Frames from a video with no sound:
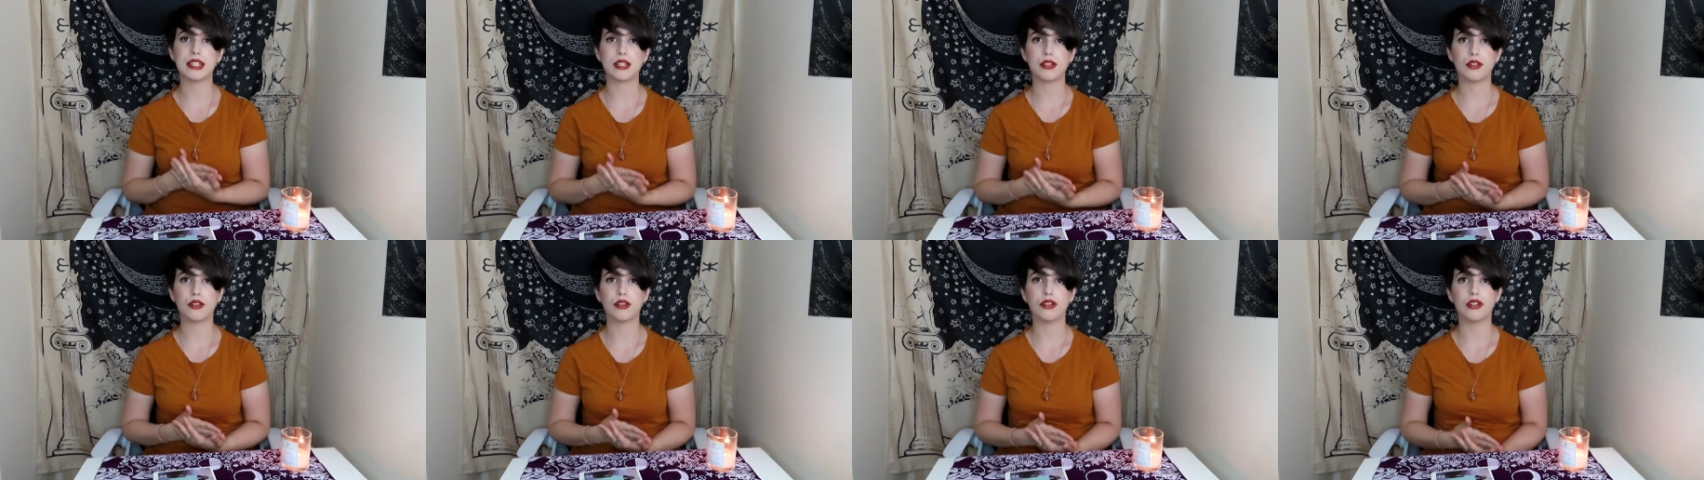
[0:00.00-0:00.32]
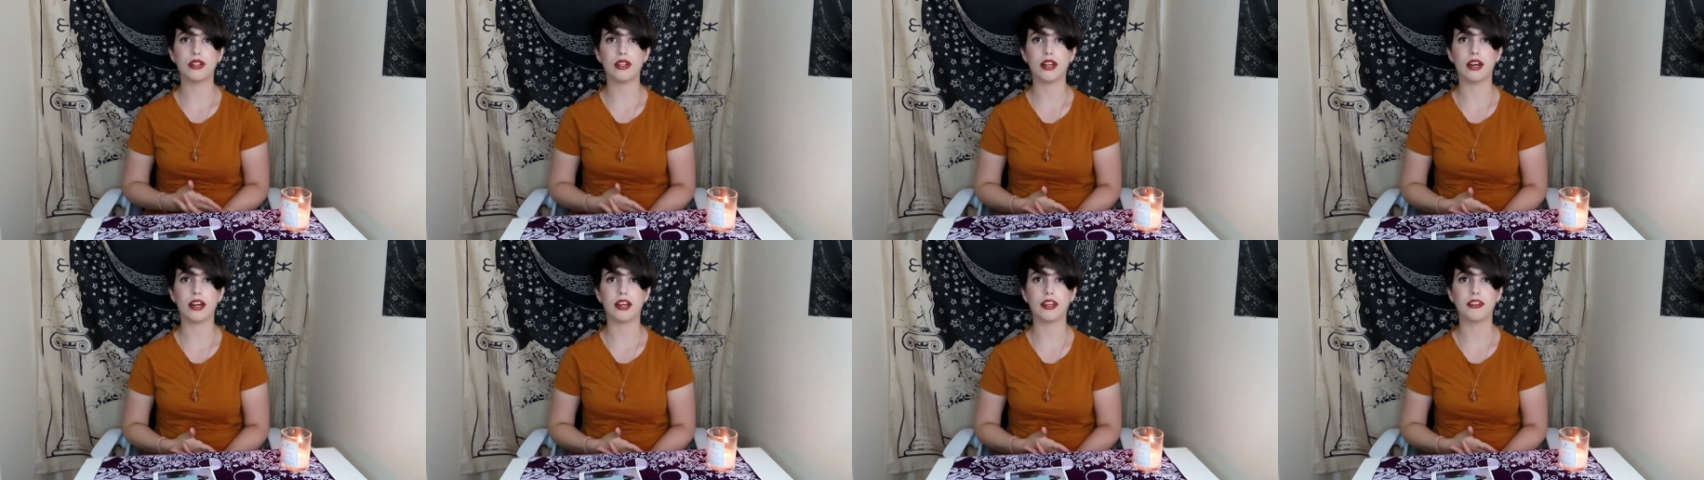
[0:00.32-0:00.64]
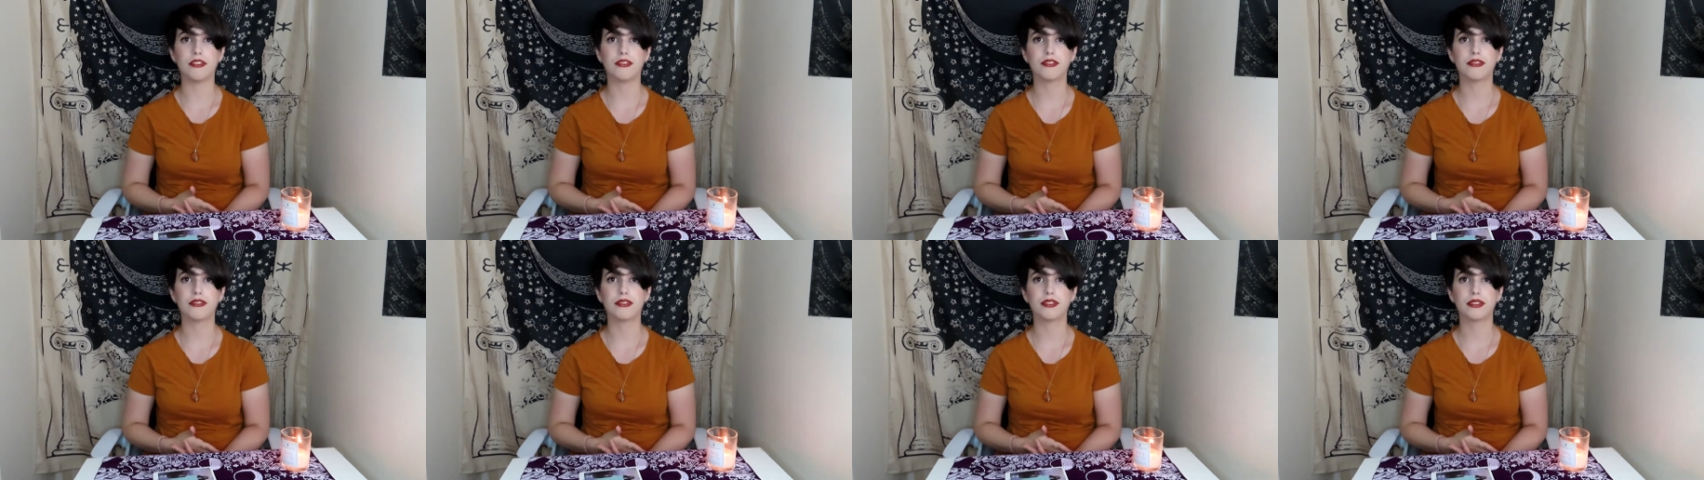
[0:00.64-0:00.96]
in your life.
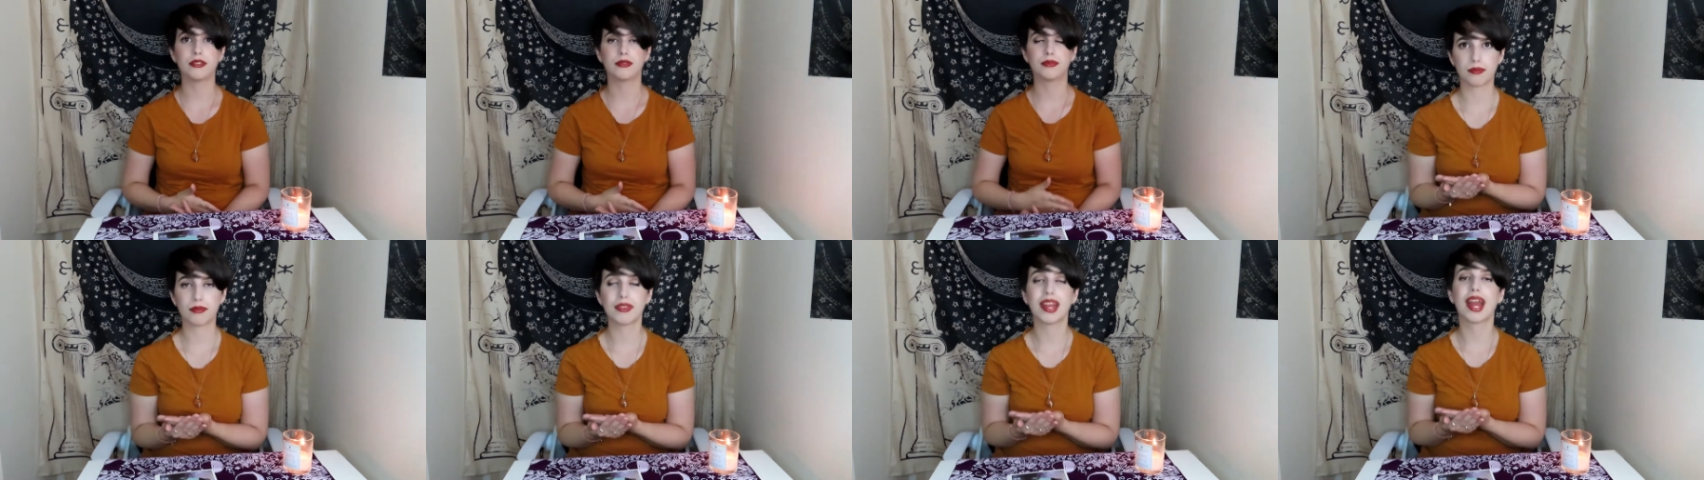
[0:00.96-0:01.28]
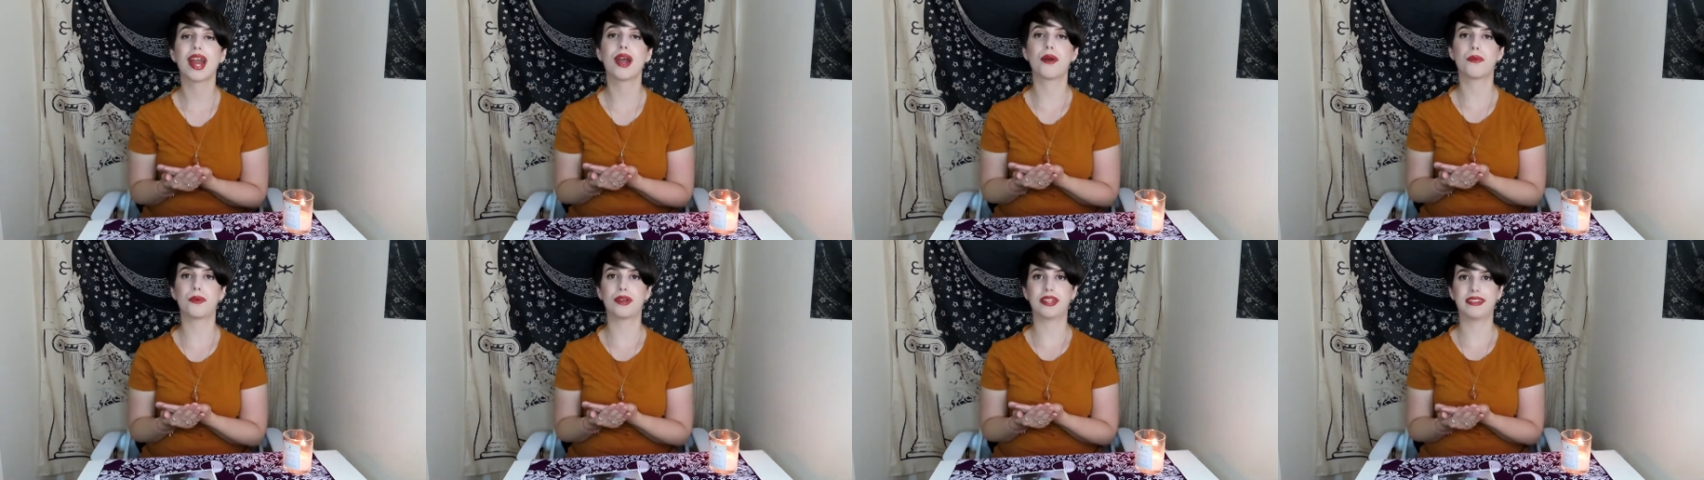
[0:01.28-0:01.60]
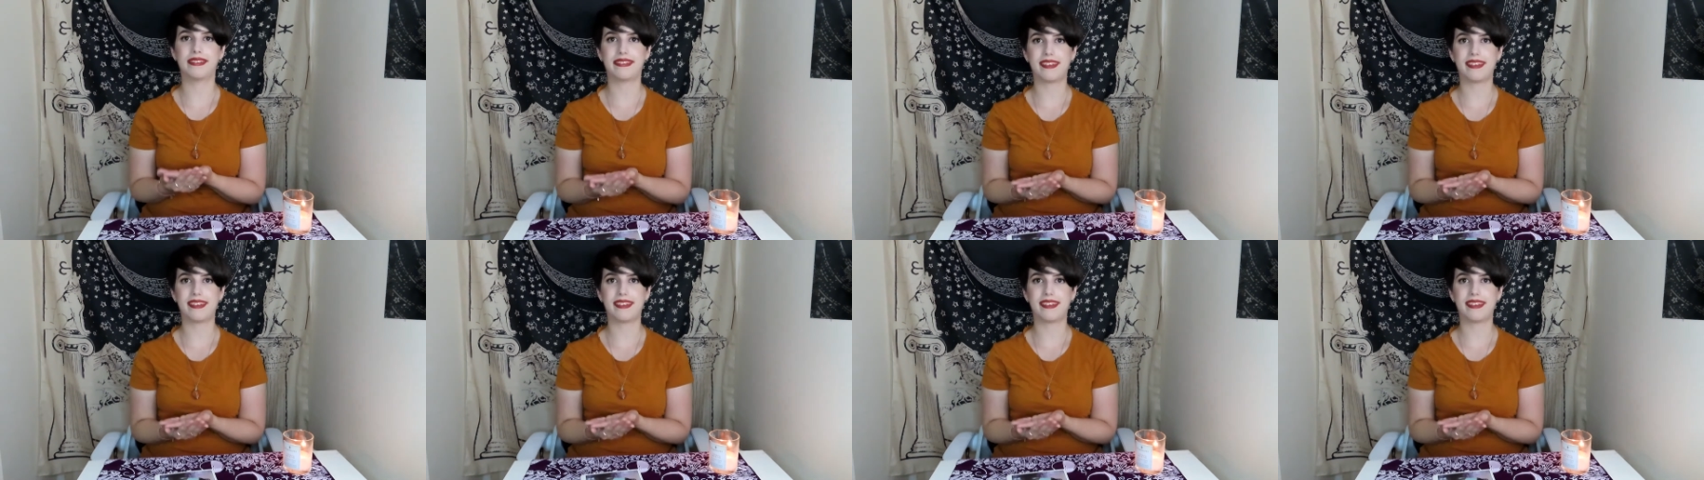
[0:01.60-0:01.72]
When